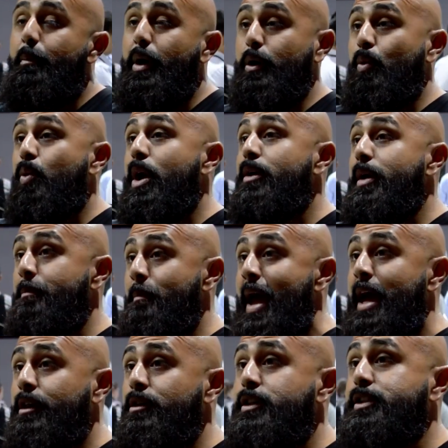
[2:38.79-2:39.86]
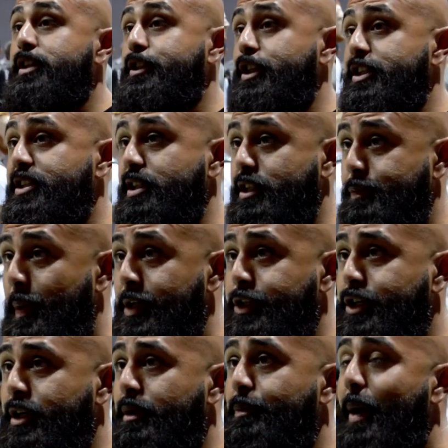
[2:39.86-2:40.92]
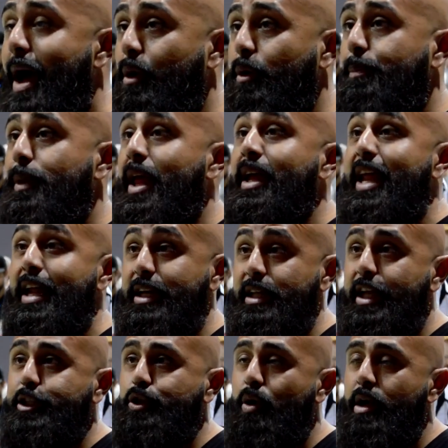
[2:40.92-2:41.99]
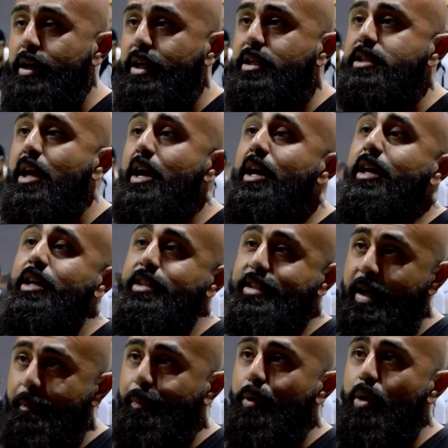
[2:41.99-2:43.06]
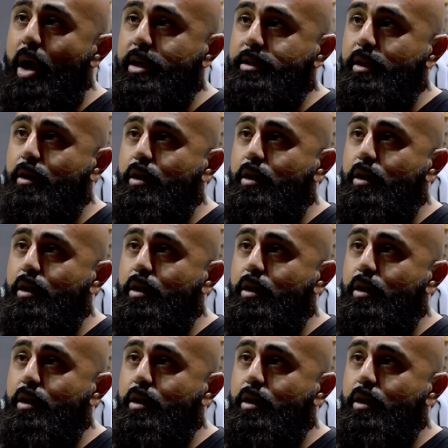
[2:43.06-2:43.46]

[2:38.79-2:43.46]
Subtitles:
but where it mattered, such as suspension, power plant, and electronics, contemporize